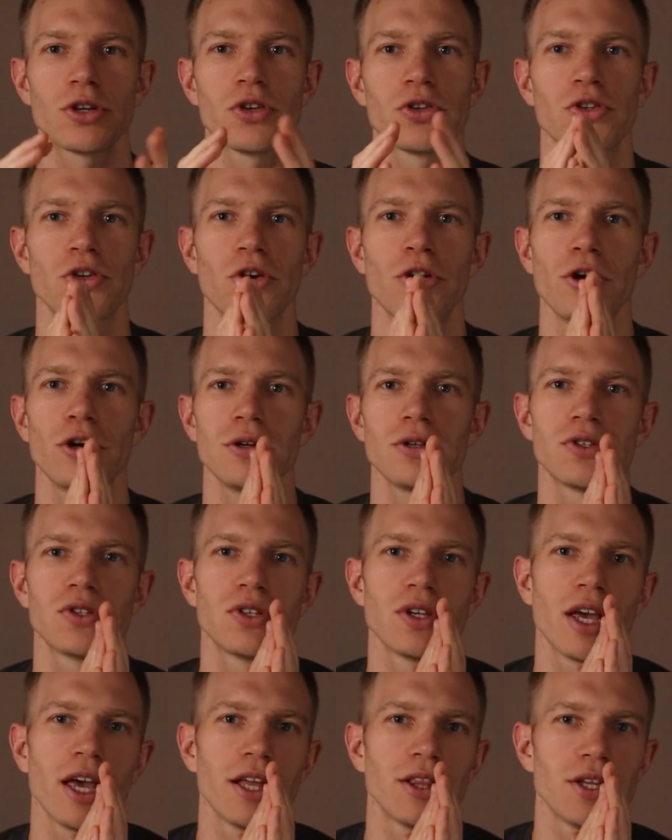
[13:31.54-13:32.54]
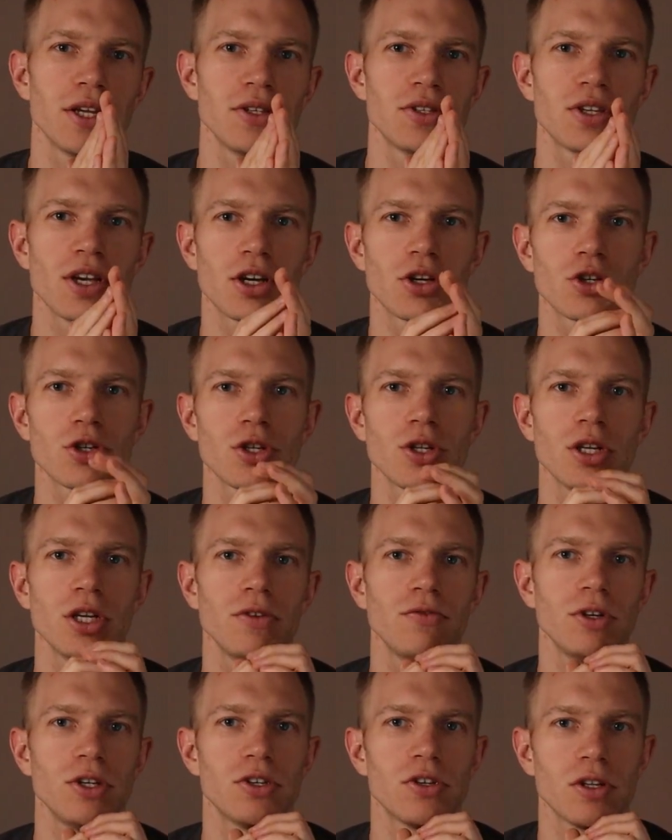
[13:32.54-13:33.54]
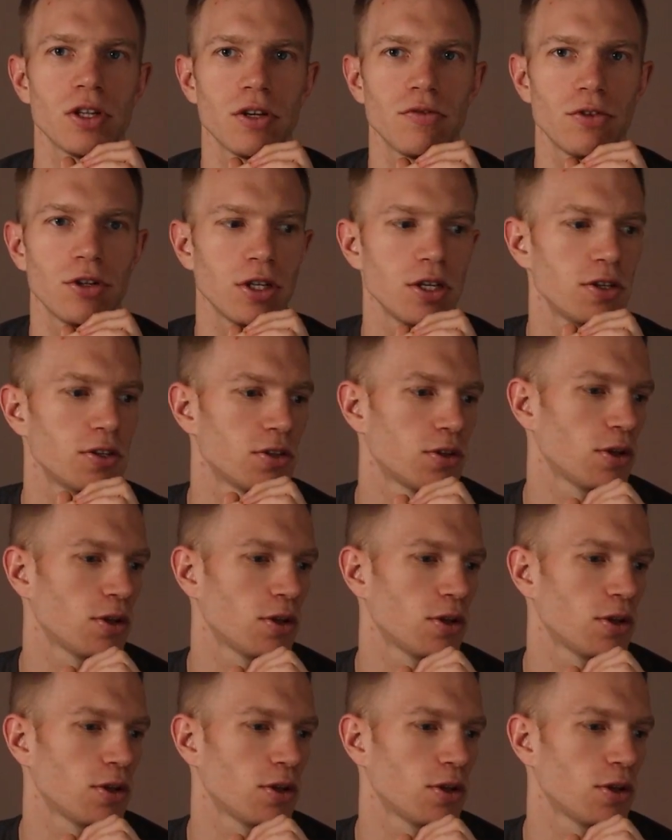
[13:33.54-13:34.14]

tutorials and Lens actually recently released